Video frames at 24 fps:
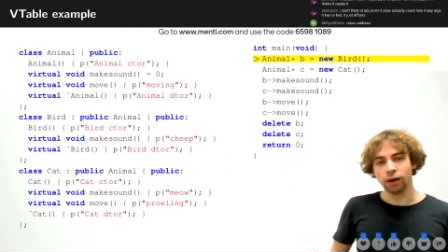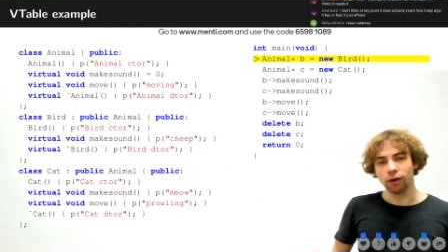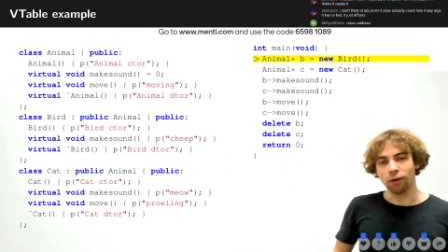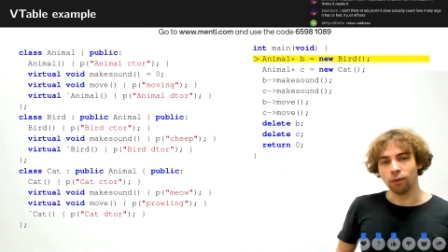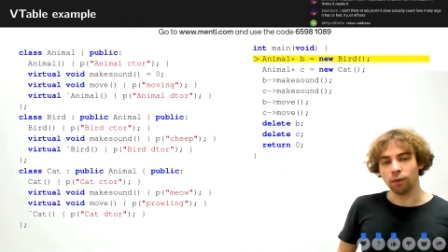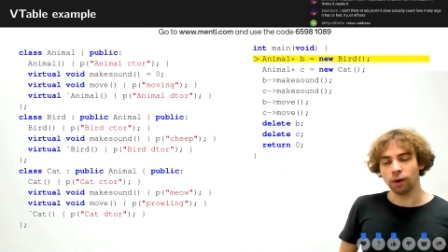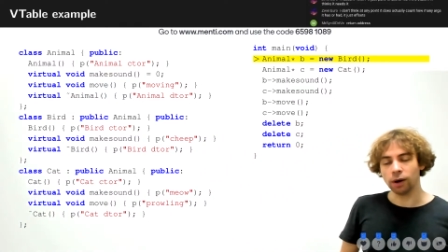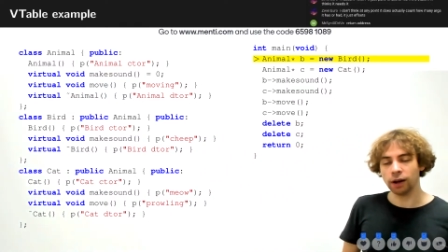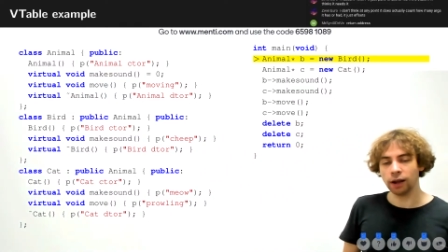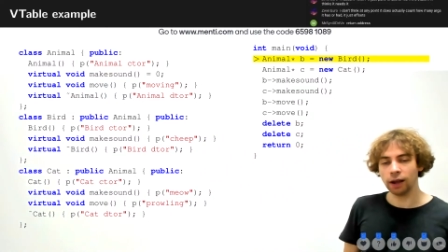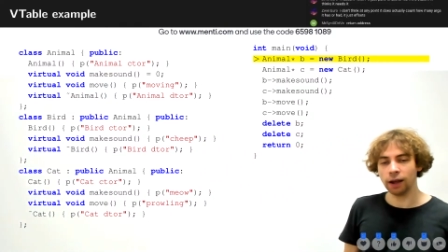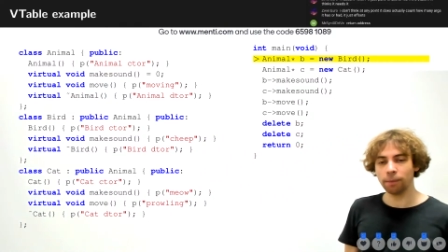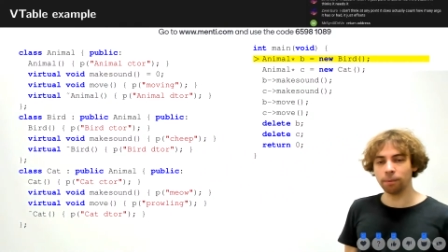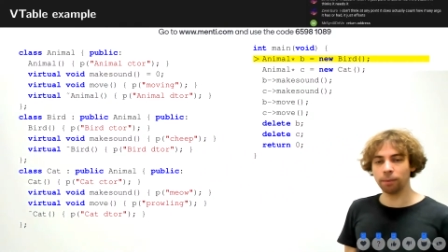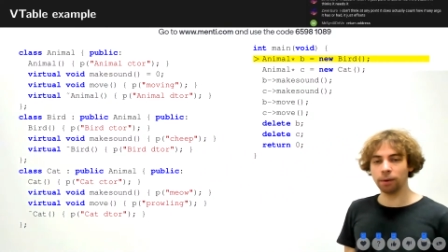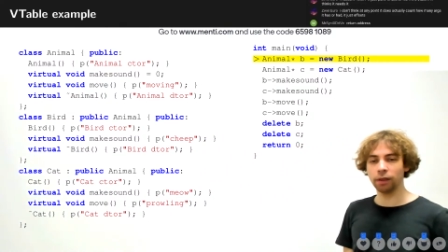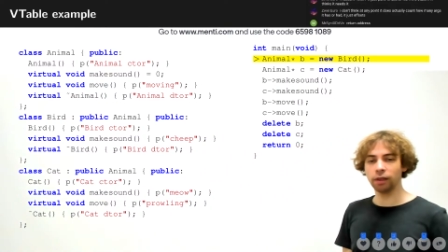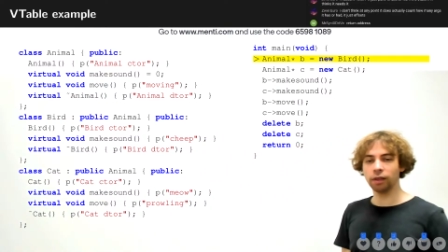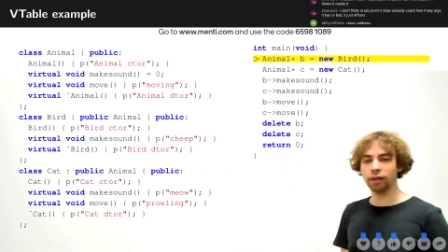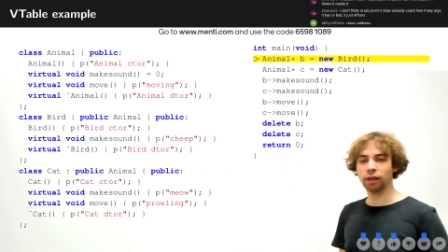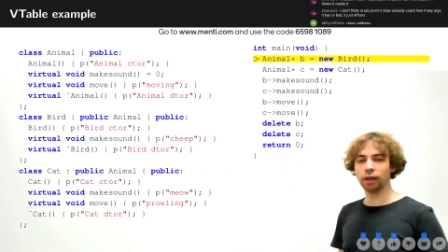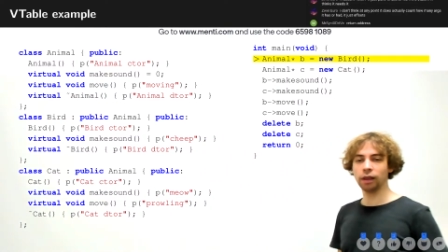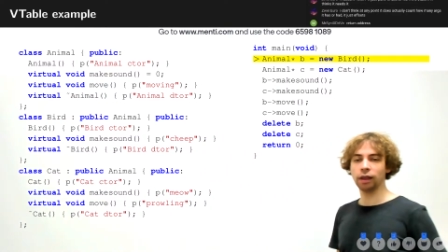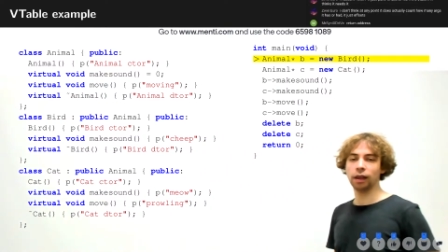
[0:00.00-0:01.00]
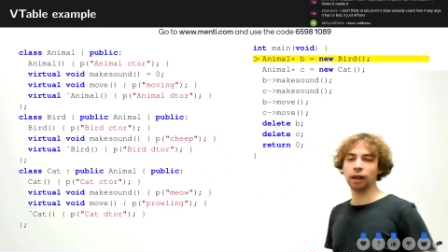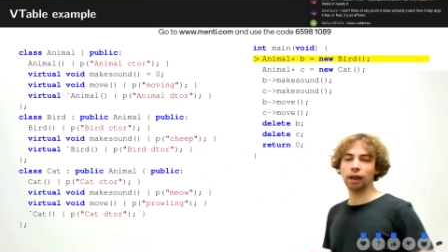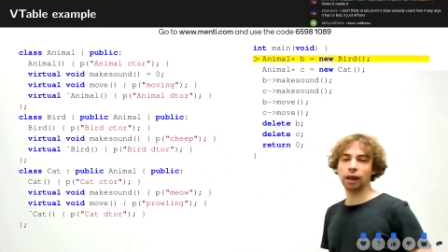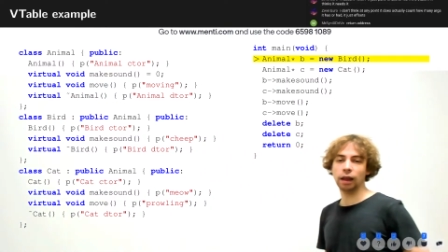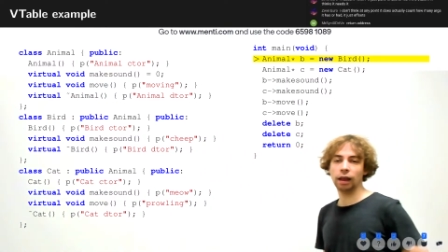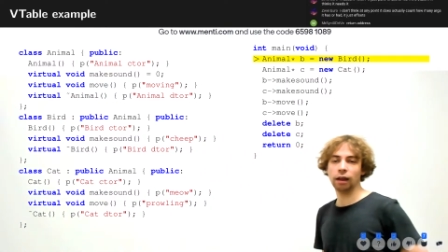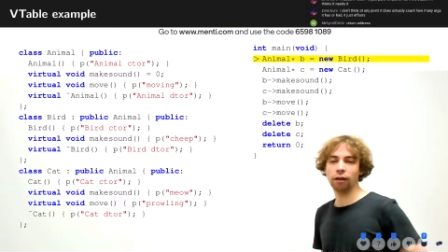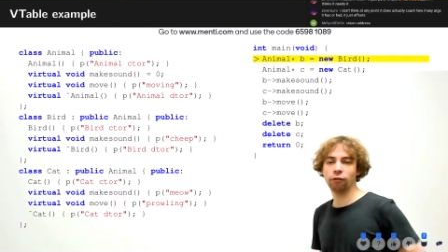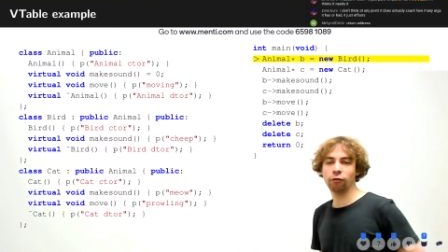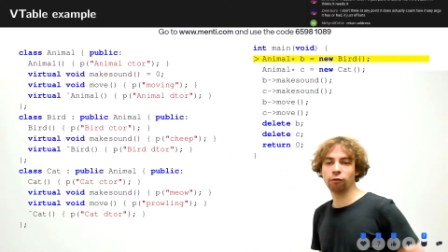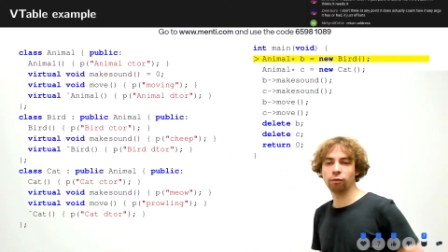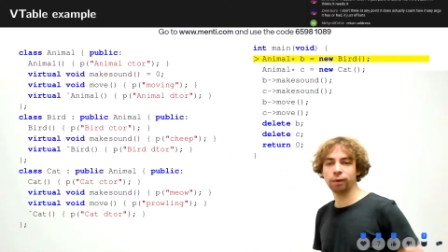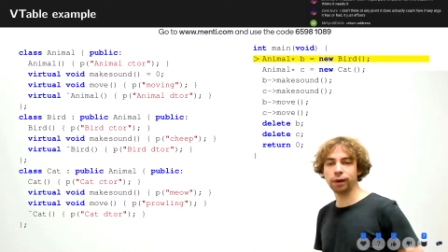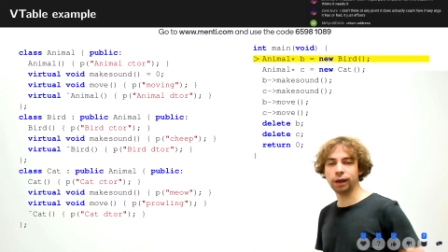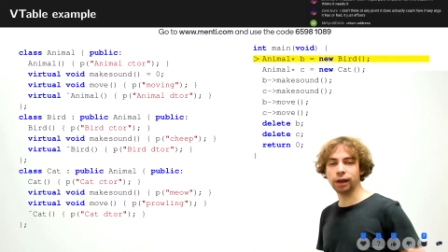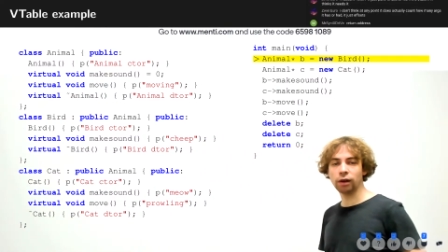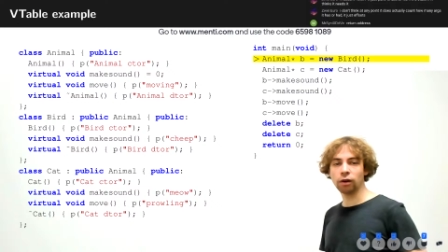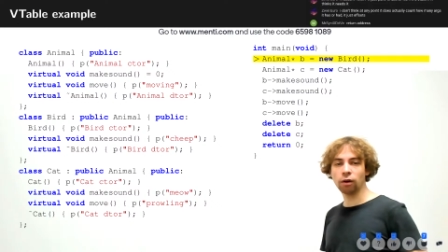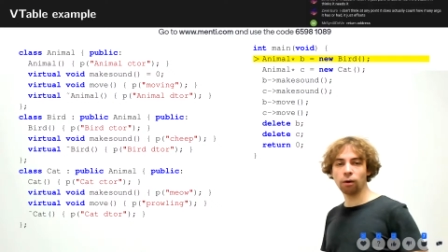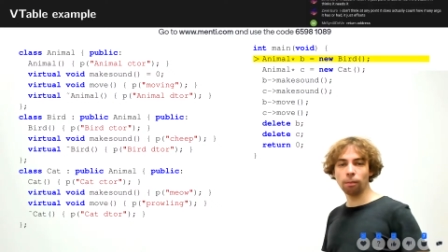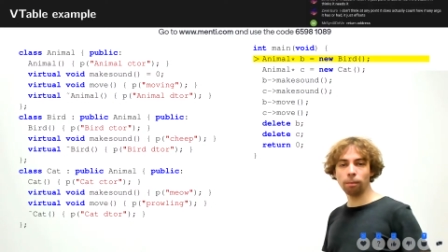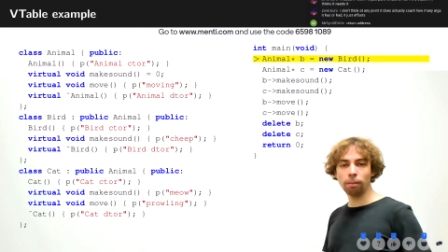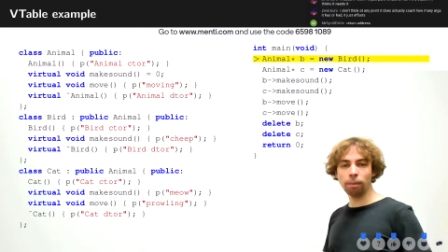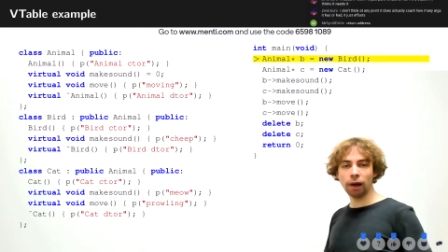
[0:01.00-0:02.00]
what happens if we
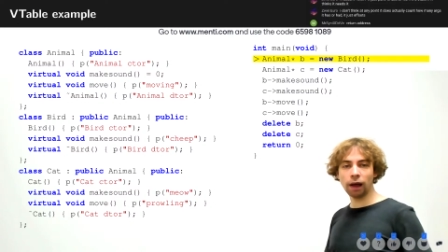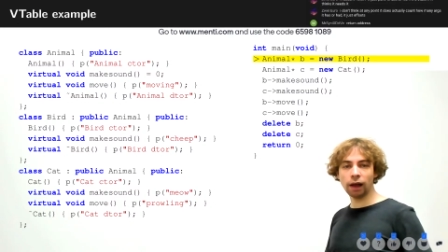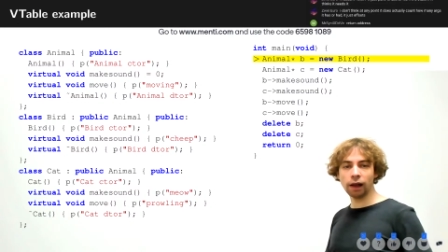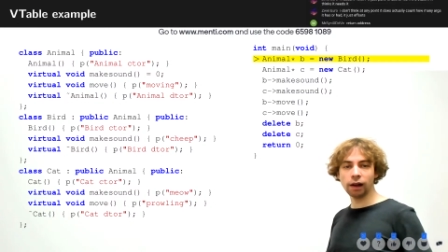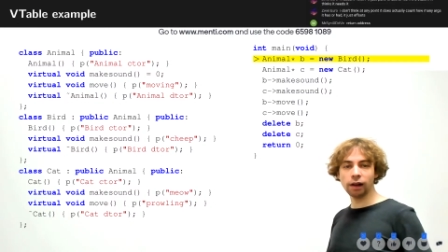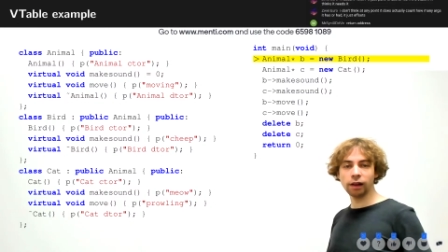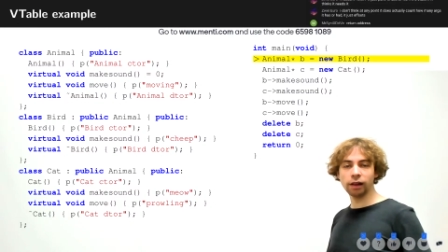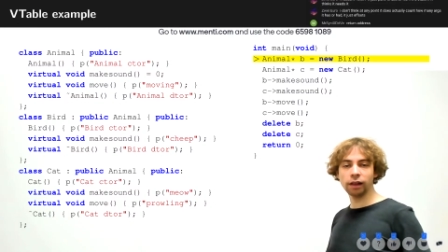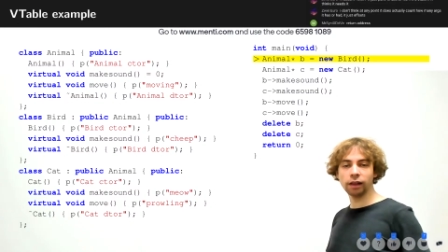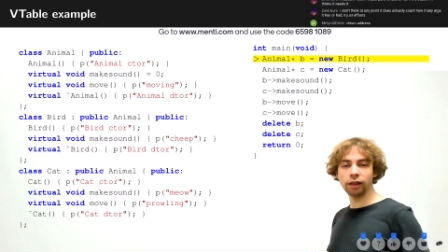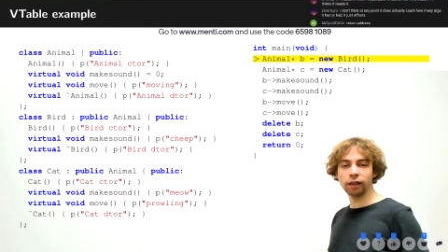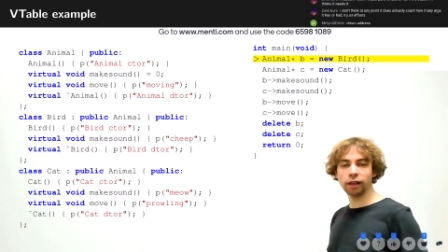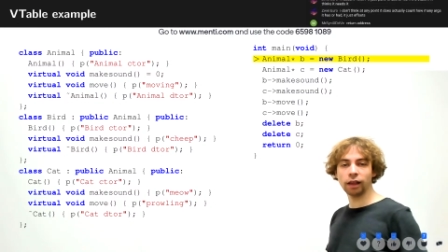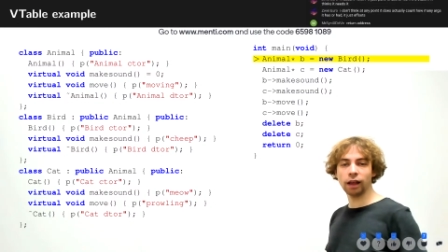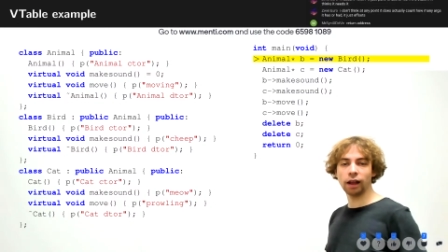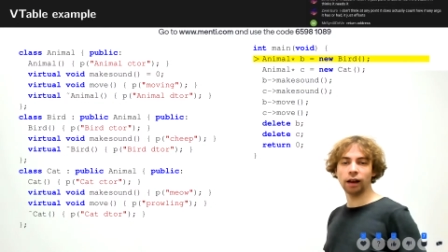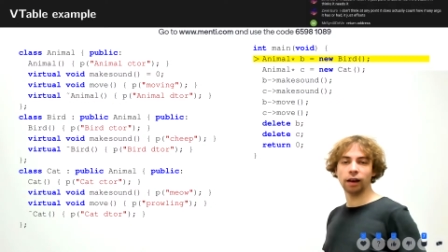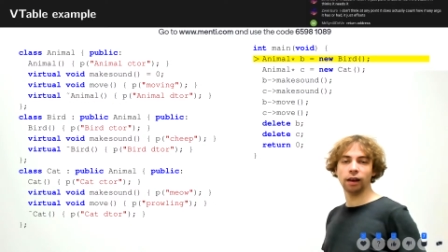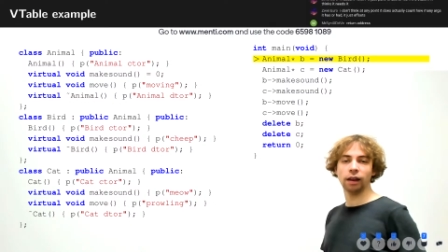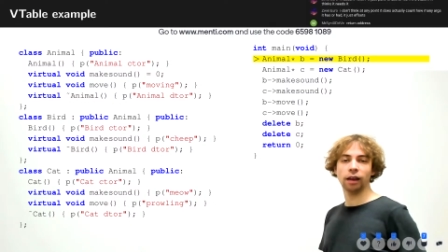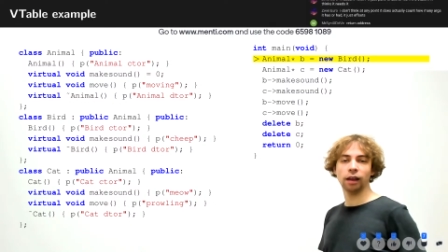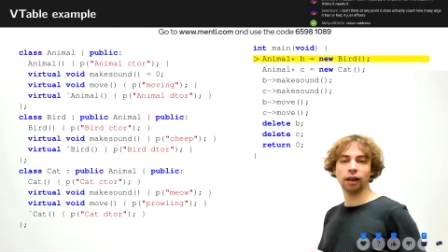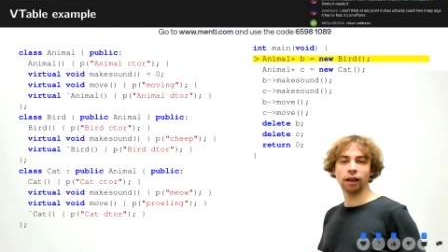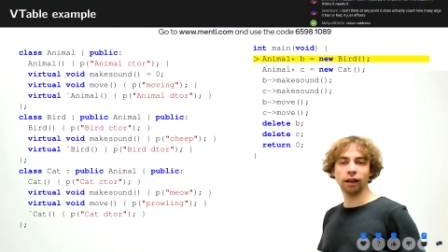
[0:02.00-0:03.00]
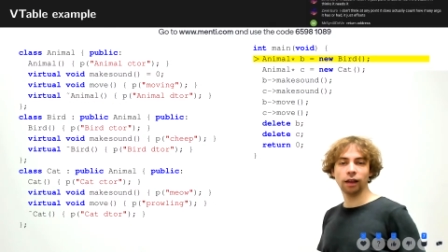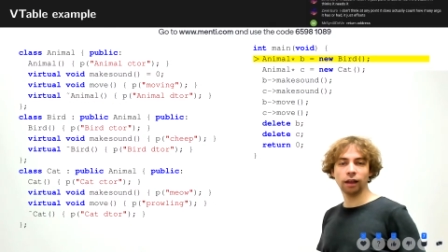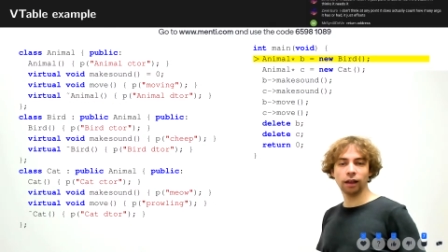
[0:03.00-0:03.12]
compile this and